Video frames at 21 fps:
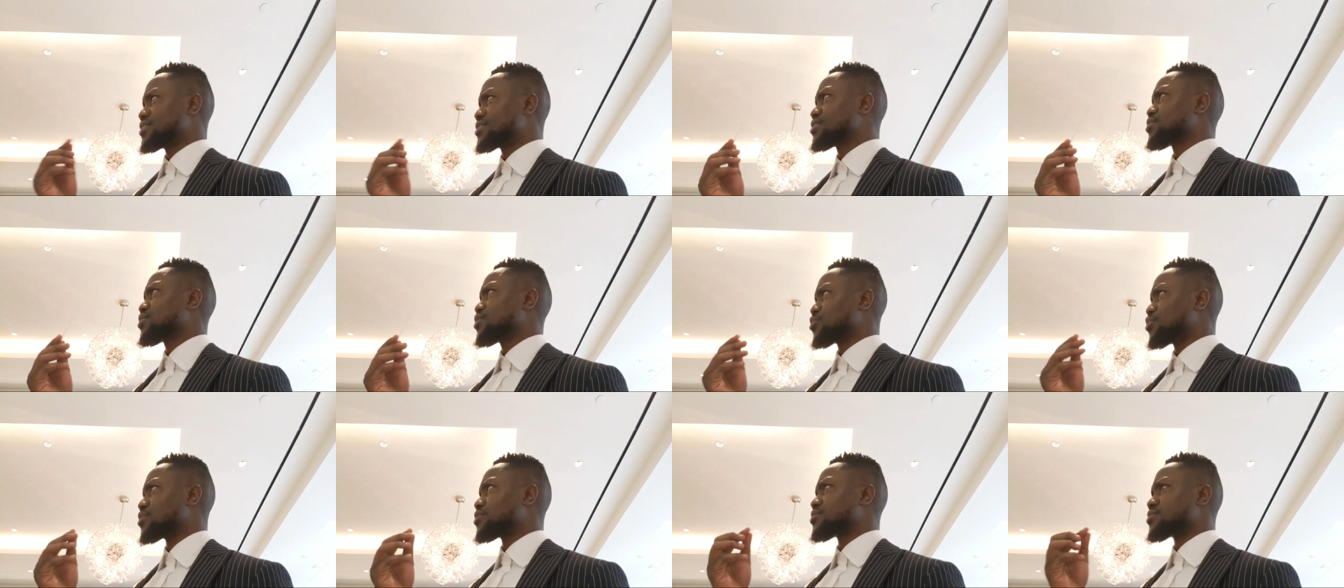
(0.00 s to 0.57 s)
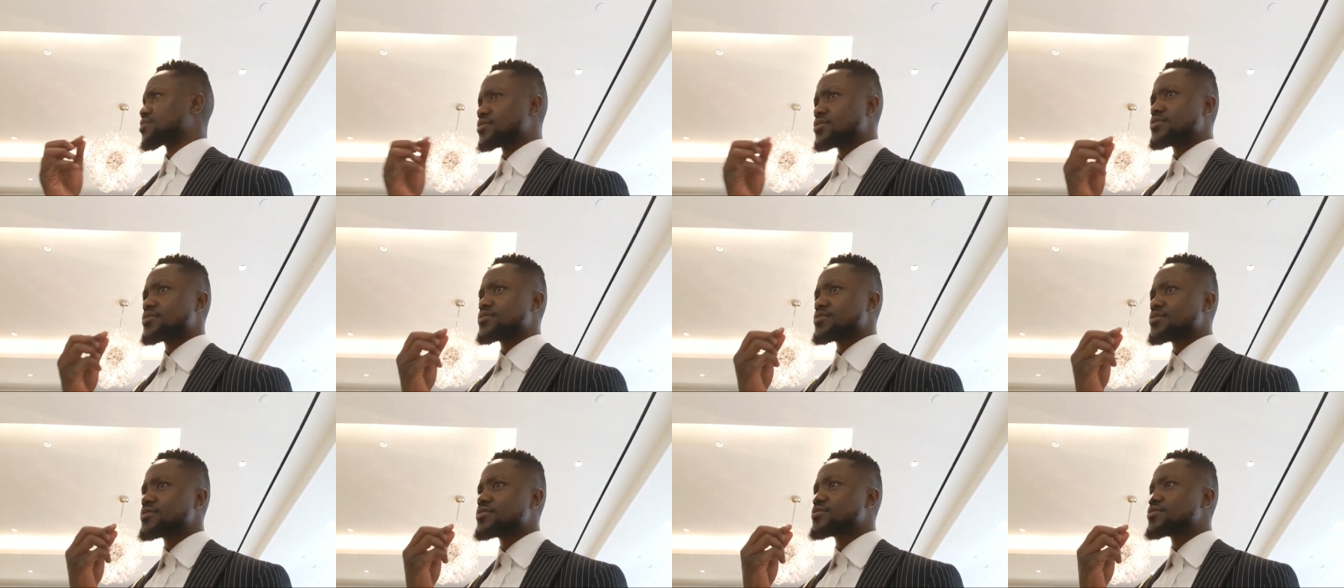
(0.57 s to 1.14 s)

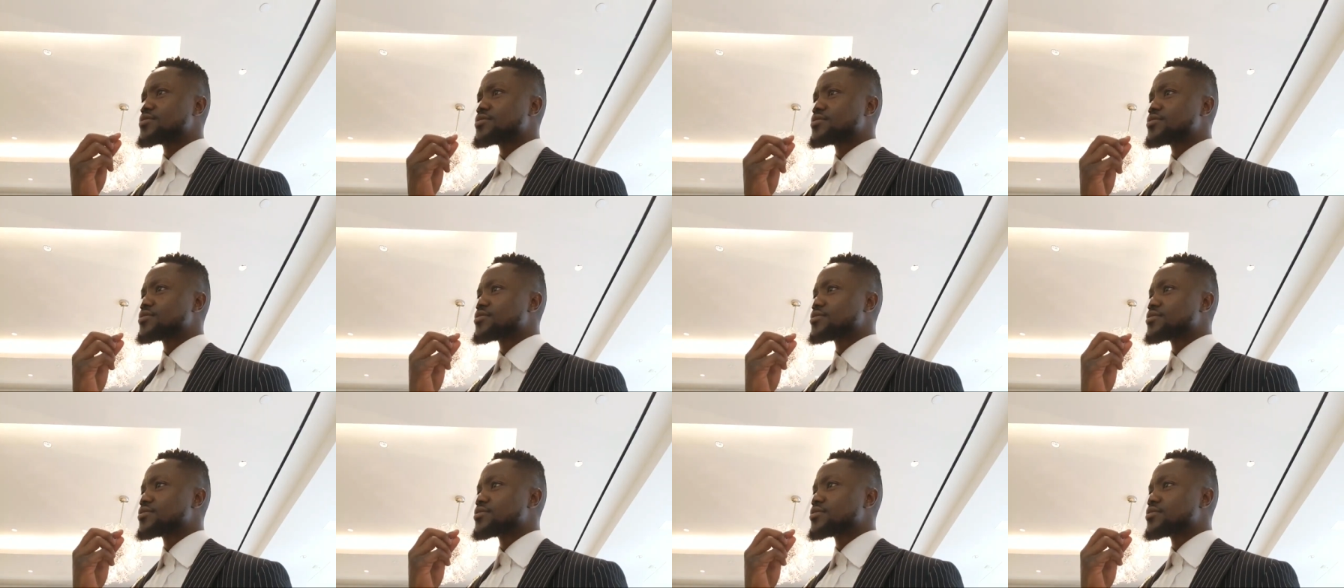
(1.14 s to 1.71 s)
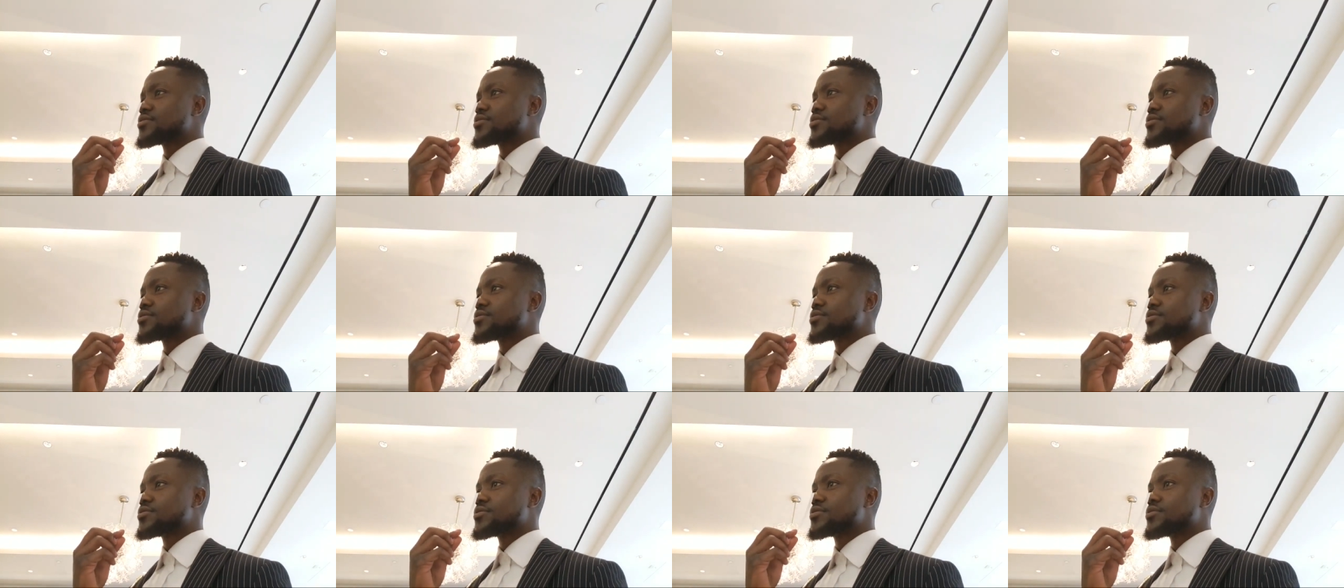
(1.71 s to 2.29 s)
incredible, incredible
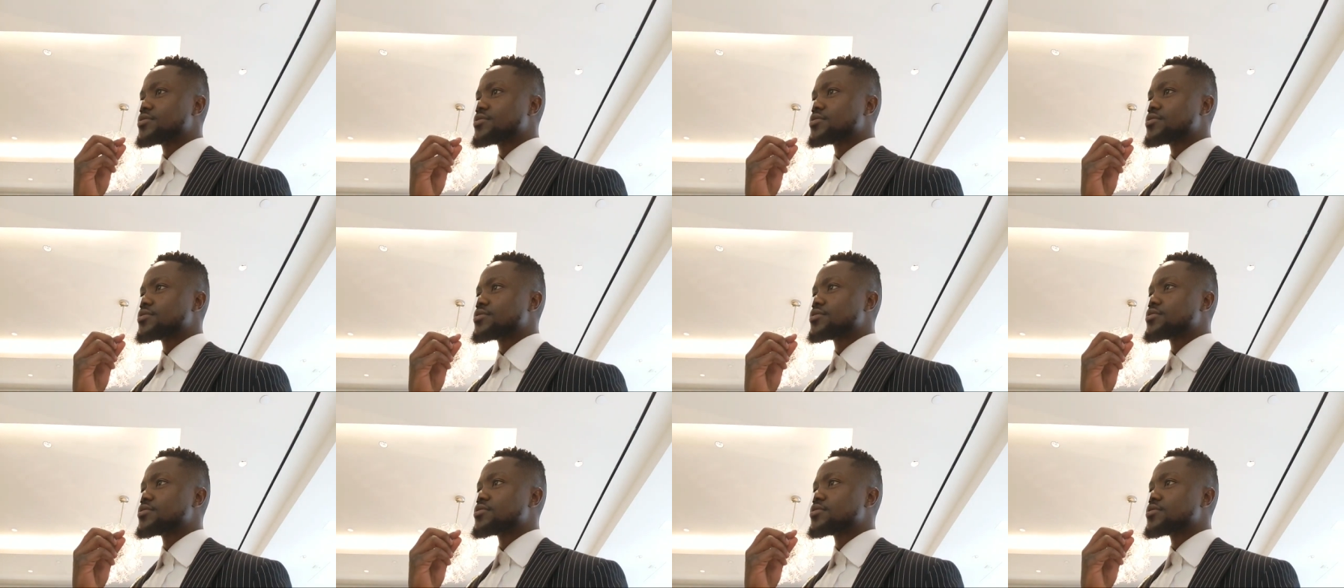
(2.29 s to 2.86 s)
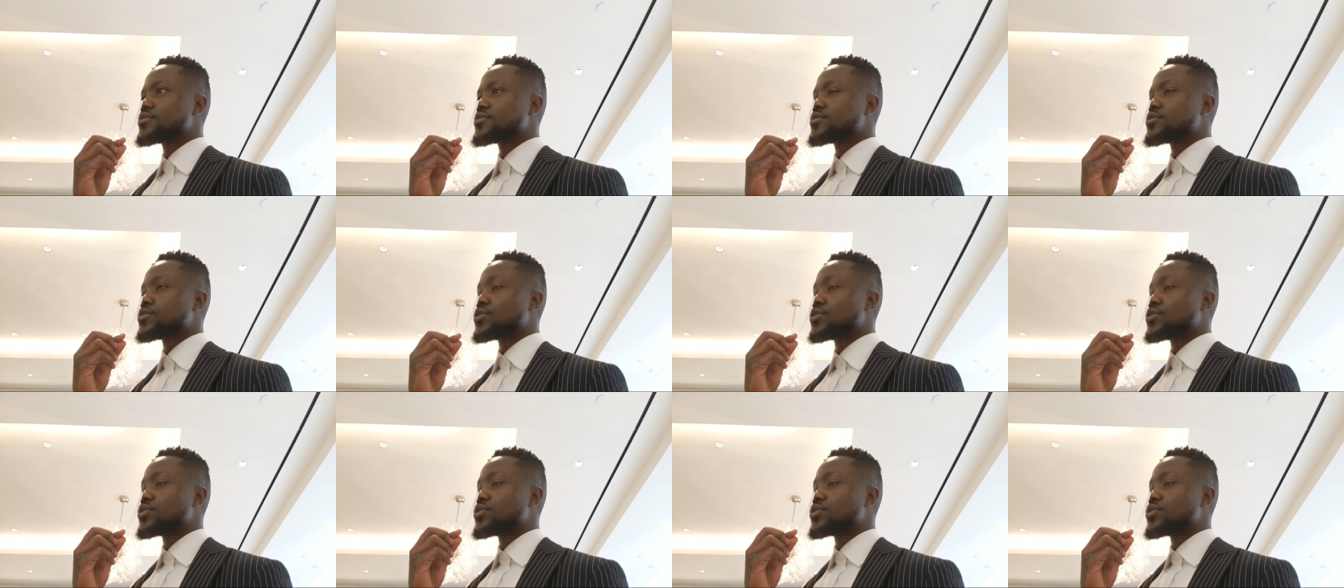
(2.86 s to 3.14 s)
fragrance right there.